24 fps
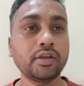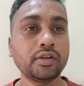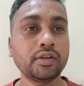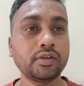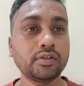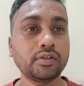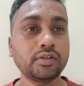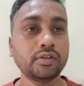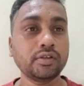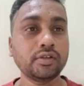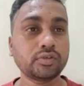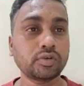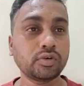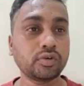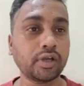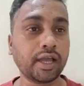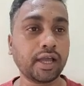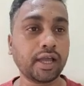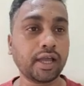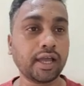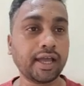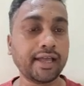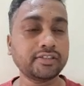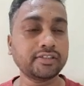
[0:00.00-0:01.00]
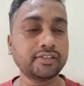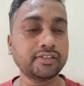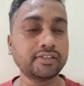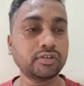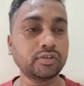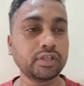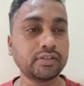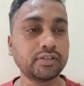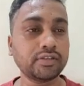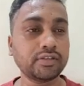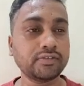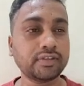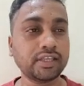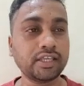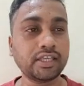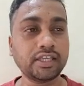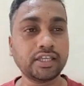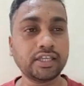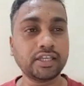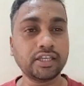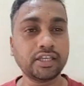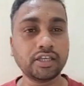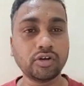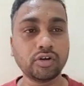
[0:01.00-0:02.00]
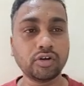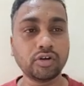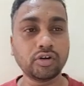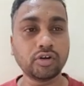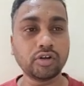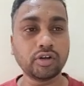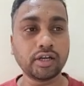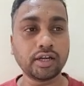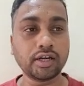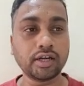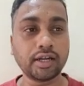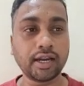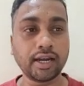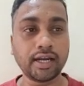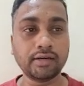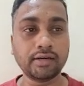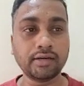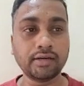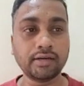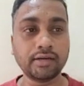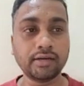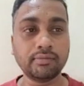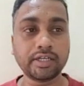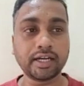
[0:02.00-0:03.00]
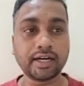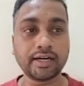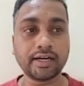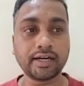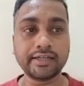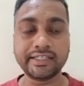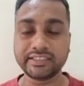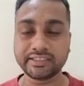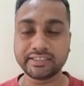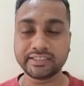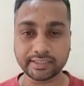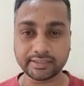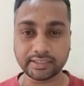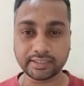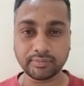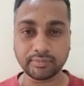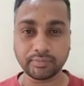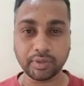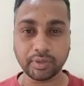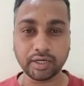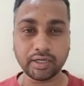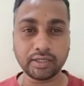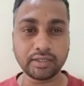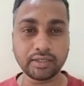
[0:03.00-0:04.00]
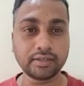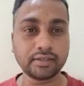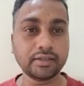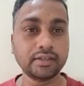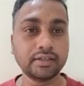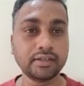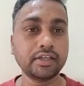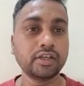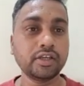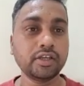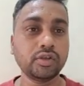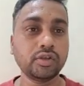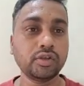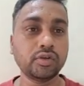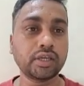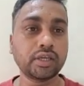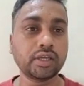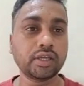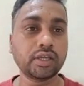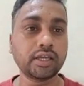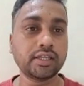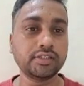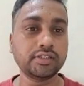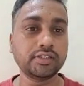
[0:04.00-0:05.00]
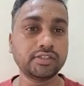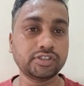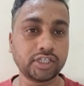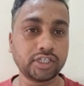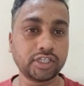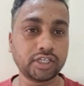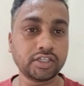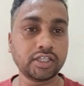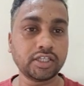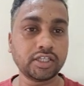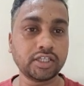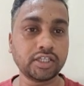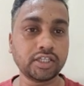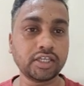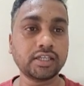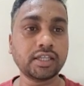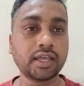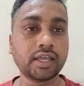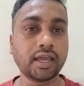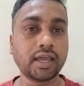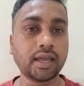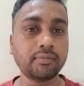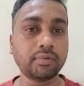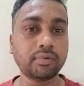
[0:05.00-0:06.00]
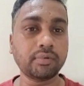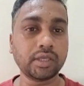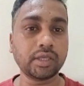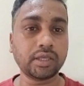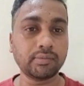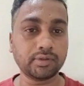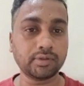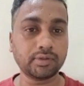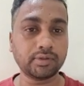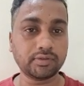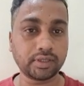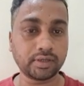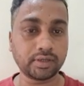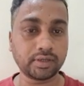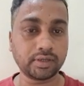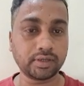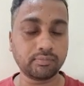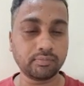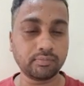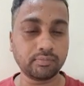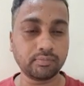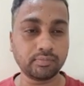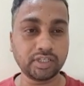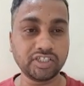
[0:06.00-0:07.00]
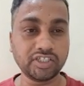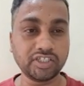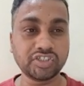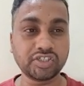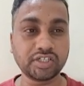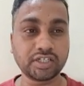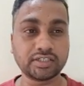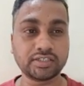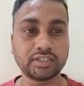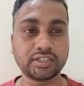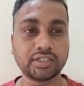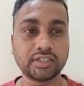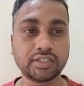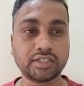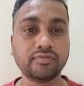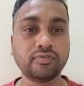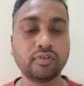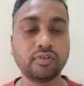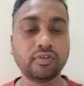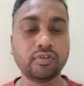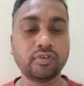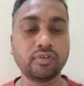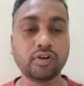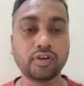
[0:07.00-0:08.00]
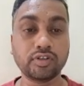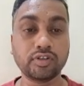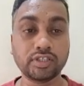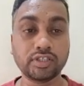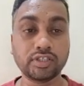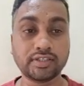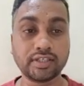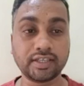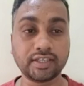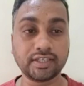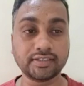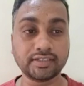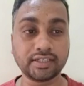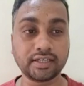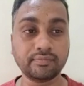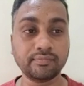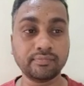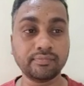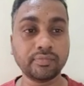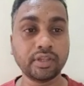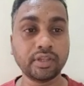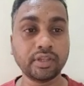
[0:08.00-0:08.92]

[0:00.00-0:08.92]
so as you can see in your admit card instruction part, you can check there they have given some instruction for this exam.